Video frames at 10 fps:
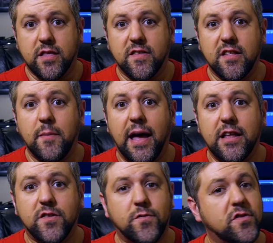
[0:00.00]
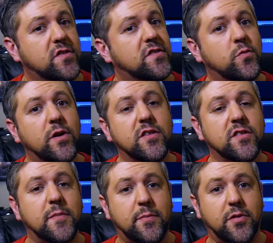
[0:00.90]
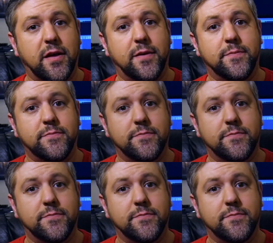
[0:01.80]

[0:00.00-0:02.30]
at the cinematics versus the realism at play.